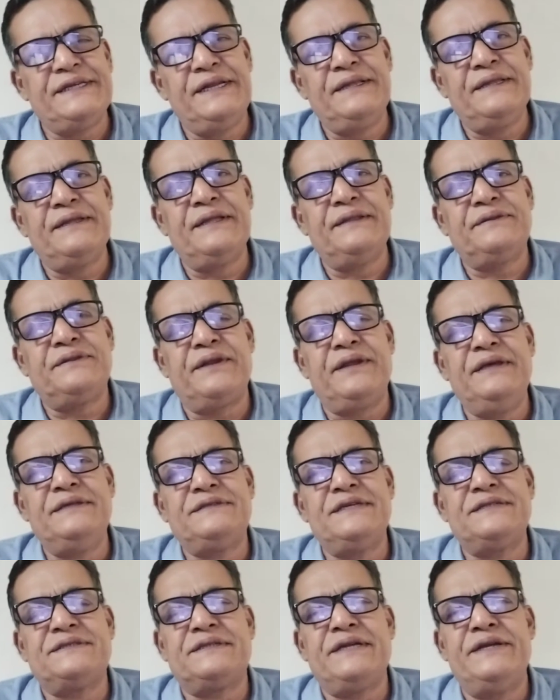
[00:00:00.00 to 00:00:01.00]
in the three
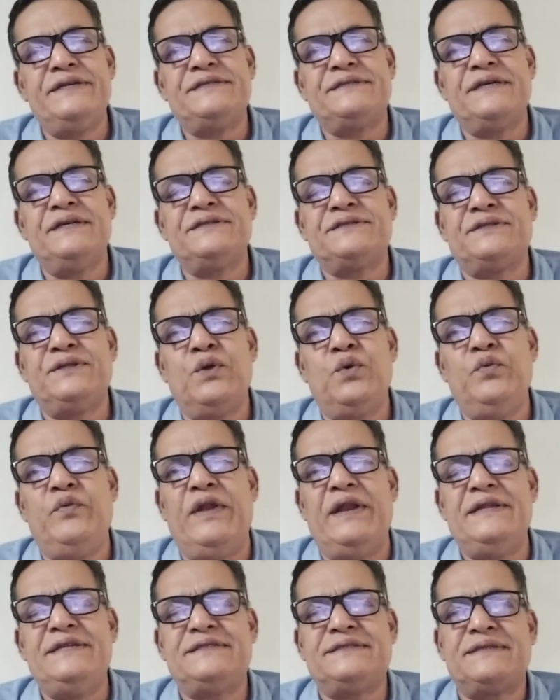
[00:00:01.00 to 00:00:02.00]
sisters'
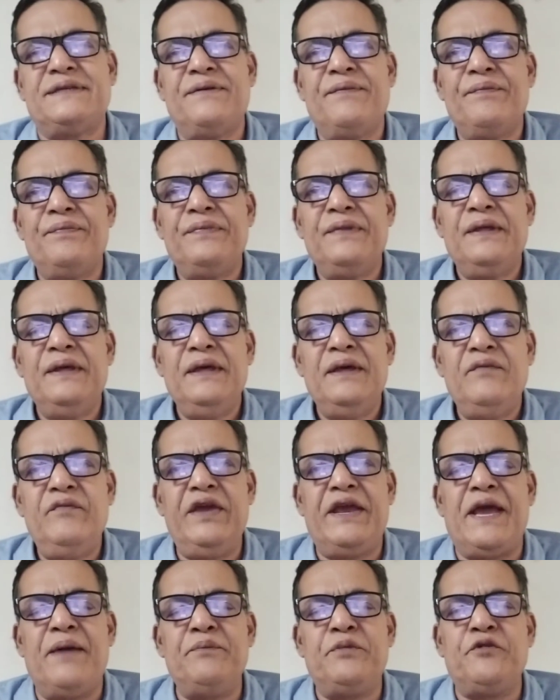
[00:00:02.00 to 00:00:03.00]
novels.
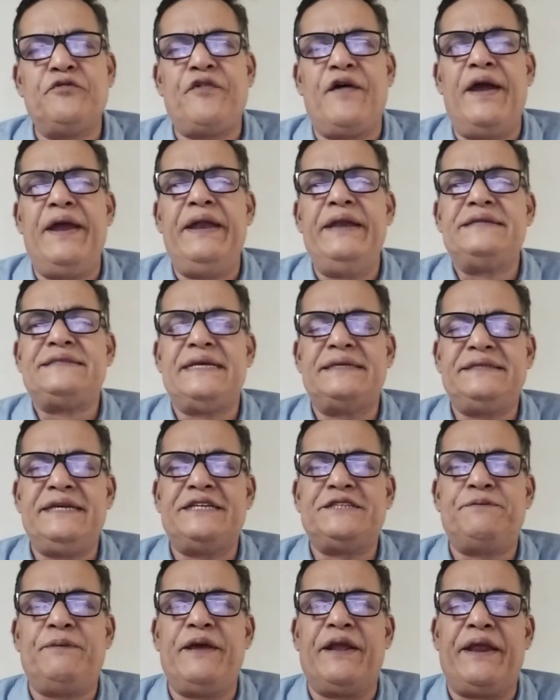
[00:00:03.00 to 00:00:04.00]
We come to find such
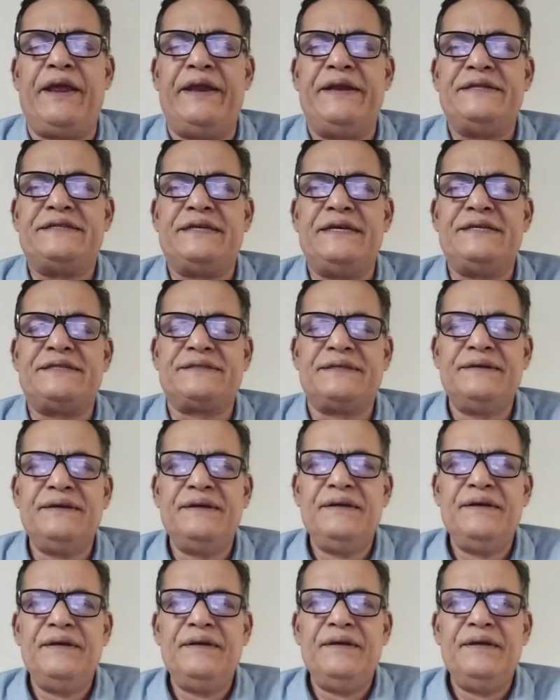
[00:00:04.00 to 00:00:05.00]
experiences.
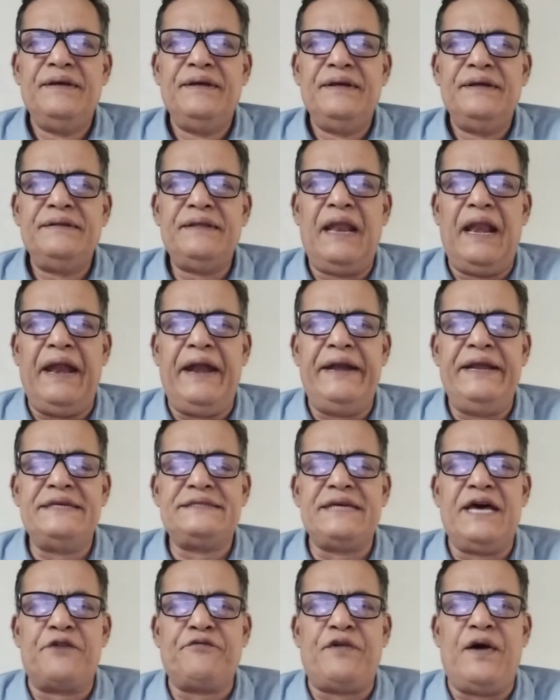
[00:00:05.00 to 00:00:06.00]
The
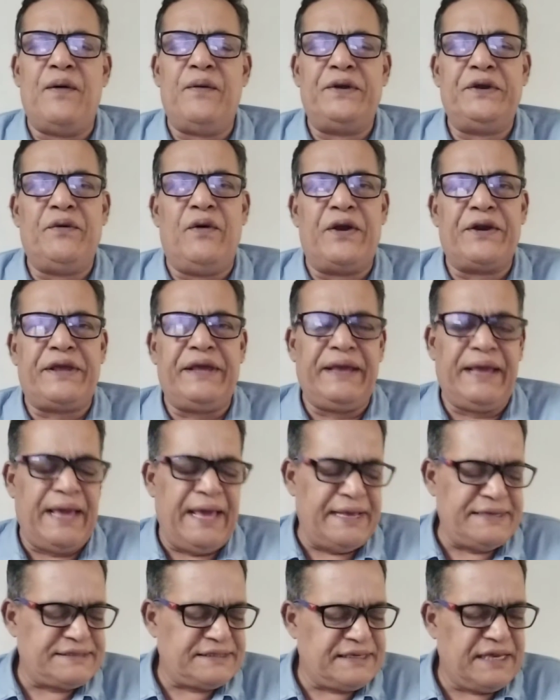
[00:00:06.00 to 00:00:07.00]
ladies are found working
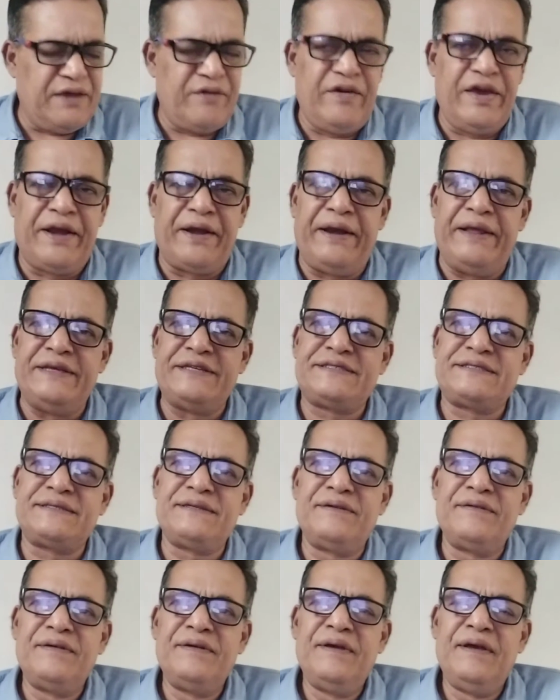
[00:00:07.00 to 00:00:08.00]
as governess,
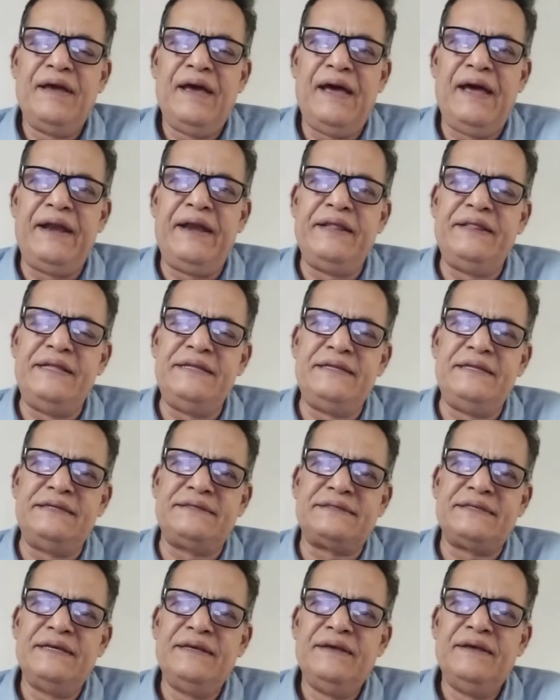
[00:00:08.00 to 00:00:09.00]
and this
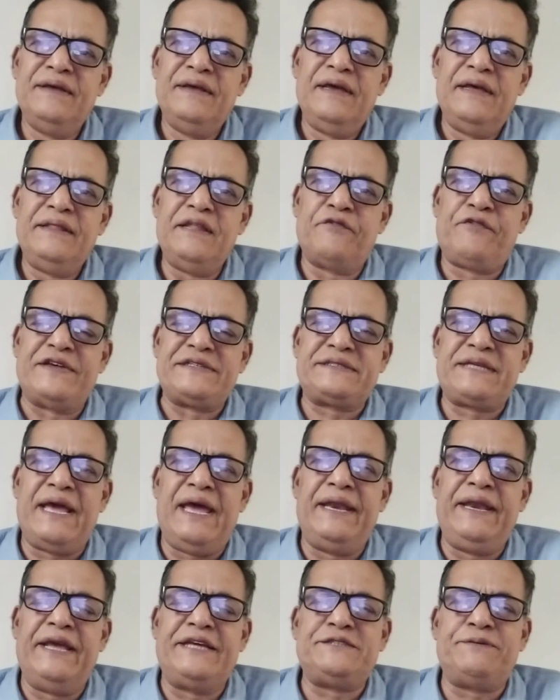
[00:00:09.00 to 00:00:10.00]
is the
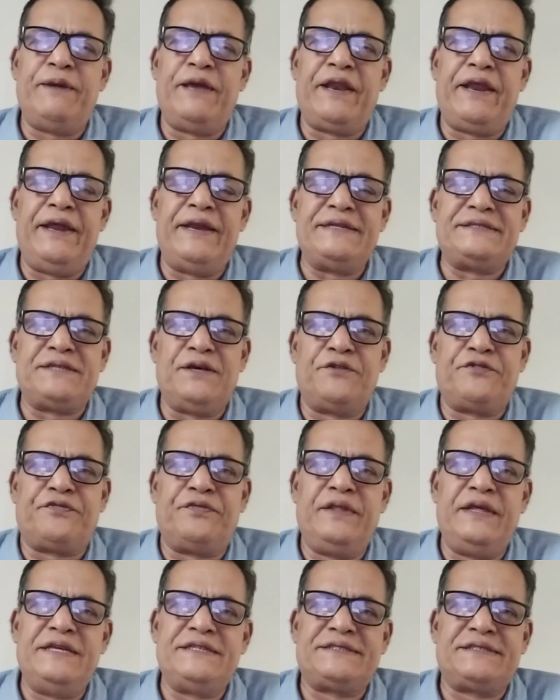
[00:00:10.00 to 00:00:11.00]
first-hand experience
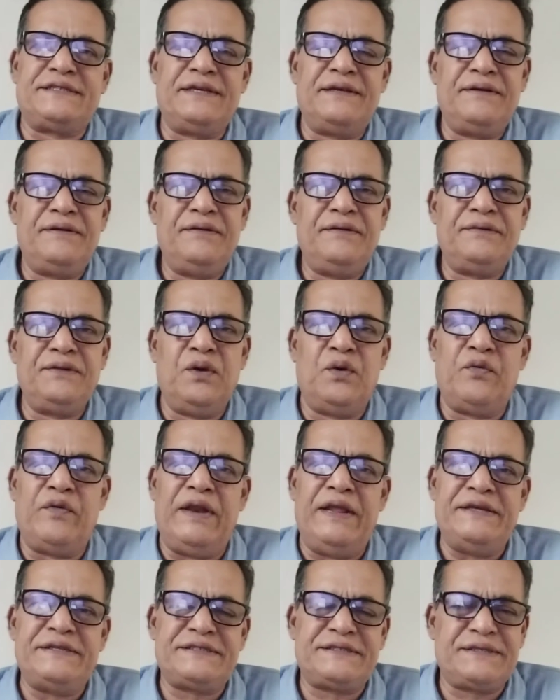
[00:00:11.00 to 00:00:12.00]
of these
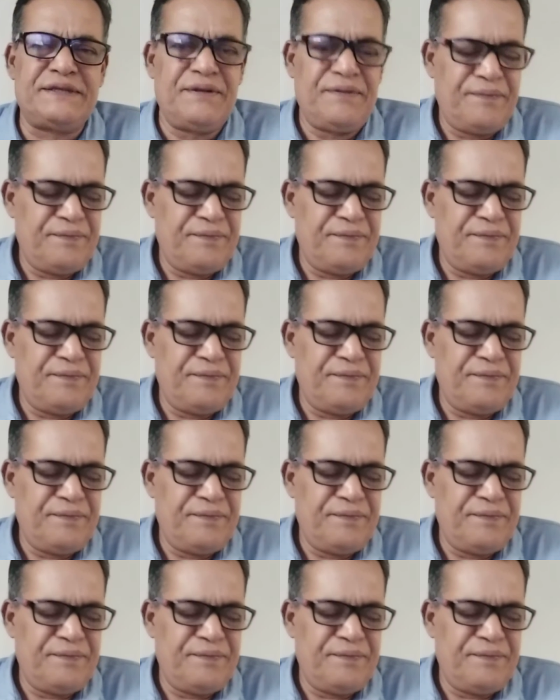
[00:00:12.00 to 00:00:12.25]
novelists.